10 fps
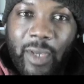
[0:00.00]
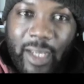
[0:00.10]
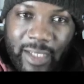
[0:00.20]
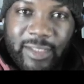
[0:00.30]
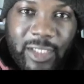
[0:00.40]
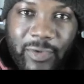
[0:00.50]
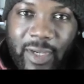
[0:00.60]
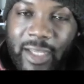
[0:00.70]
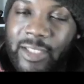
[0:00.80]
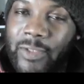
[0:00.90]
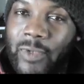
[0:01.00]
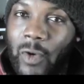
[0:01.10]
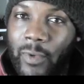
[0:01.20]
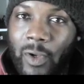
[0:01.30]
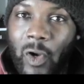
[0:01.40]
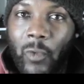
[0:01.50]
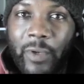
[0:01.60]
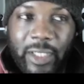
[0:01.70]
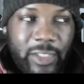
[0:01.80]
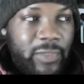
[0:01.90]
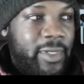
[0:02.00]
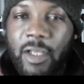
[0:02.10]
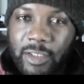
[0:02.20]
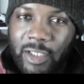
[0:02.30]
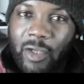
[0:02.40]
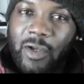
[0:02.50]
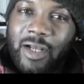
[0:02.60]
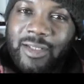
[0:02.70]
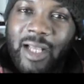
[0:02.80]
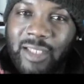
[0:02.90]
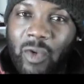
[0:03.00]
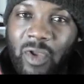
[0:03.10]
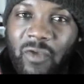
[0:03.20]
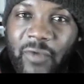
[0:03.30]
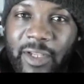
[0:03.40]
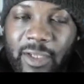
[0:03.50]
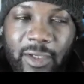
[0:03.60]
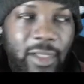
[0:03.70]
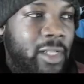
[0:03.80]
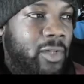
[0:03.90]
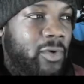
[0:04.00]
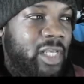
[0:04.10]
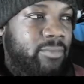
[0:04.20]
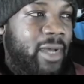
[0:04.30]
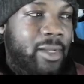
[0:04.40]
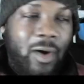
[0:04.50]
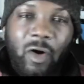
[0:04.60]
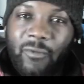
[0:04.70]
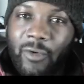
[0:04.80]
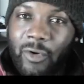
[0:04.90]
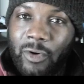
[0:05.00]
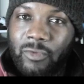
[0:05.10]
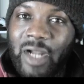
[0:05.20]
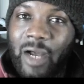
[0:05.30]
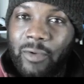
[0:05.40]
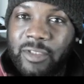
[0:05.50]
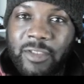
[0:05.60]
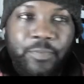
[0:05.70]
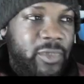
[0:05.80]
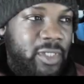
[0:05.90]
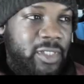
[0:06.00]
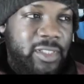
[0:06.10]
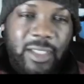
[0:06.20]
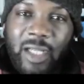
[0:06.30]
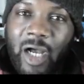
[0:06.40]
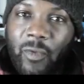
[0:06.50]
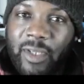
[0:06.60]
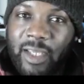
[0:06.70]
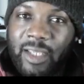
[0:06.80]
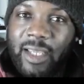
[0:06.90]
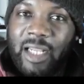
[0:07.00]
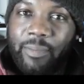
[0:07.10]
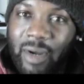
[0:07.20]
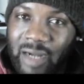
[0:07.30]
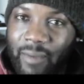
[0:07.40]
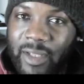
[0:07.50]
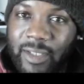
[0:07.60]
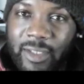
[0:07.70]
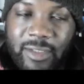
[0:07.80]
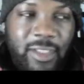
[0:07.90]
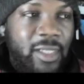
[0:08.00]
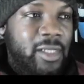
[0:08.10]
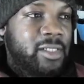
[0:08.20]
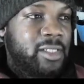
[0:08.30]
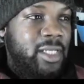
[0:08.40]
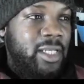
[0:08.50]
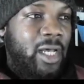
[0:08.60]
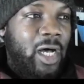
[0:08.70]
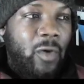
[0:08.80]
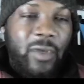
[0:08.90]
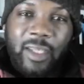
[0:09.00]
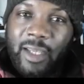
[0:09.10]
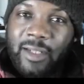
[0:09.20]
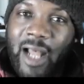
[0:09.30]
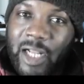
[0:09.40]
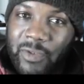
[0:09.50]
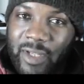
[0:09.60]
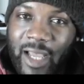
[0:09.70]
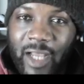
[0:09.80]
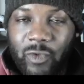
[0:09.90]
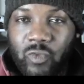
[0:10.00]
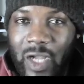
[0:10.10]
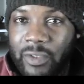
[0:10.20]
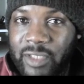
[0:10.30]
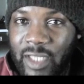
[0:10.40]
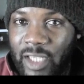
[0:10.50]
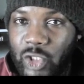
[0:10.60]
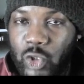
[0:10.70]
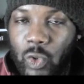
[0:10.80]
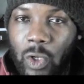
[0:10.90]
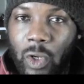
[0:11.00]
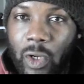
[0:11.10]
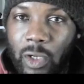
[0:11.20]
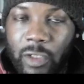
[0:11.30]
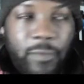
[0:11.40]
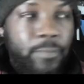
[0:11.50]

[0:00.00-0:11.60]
integrate into what we're already doing. So that's a quick video looking back over our routes and seeing how we can get the parameters, see how we can actually add routes into our